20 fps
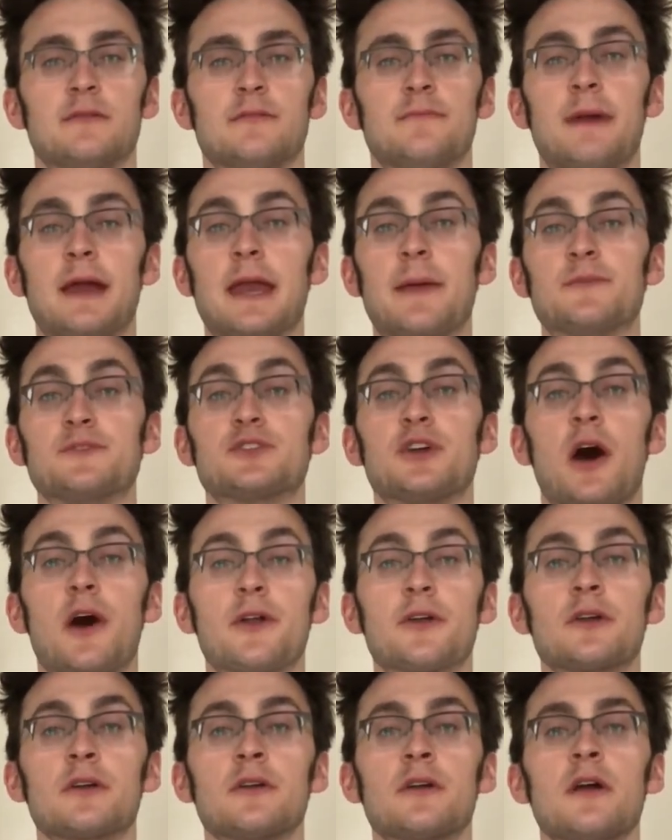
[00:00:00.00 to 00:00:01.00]
My name is
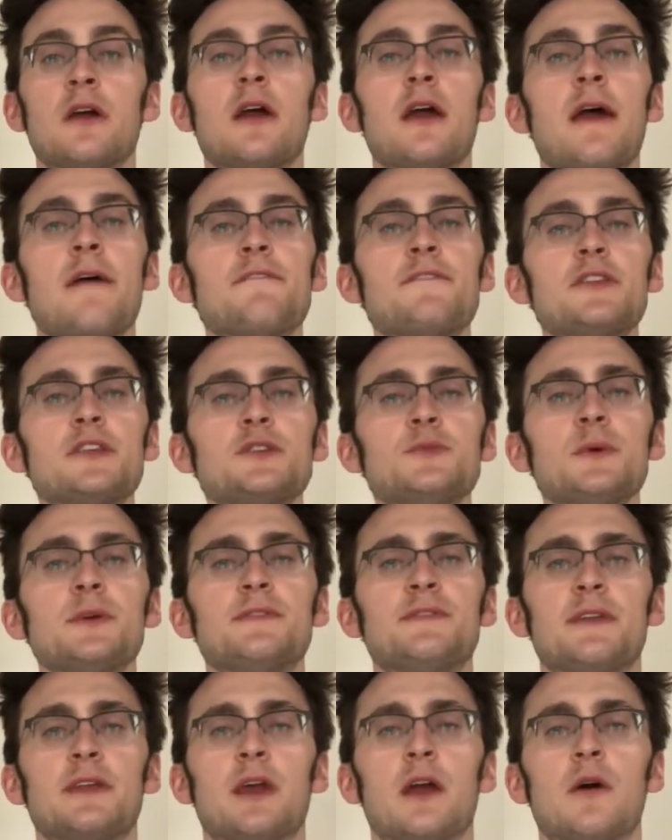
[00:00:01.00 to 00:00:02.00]
Connor, and for this week's
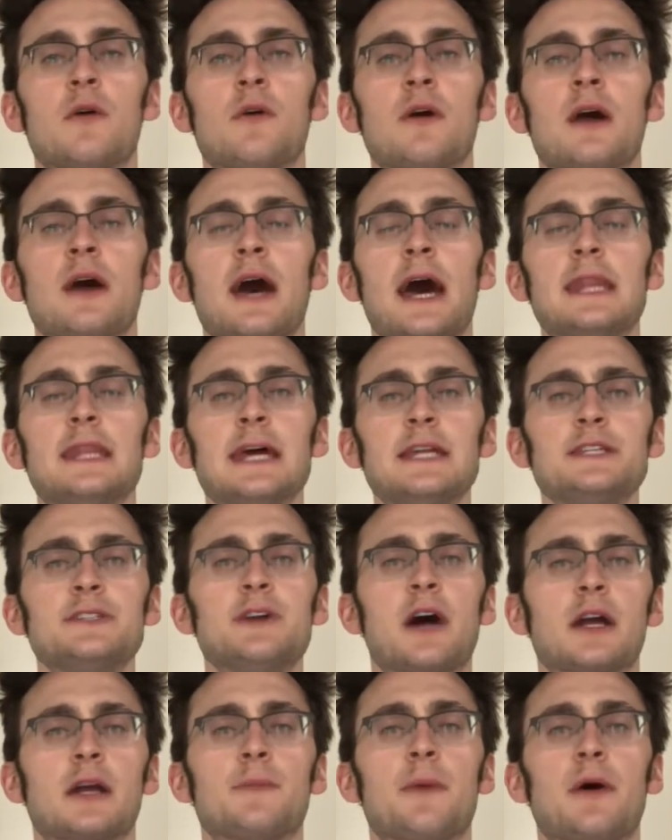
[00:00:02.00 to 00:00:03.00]
video, I'd like to
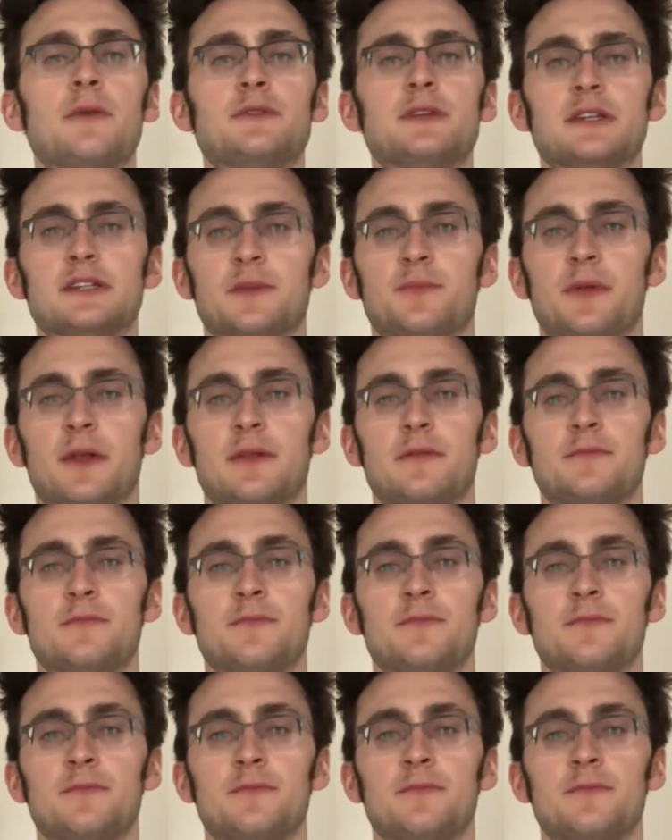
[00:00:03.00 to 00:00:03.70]
talk about discipline.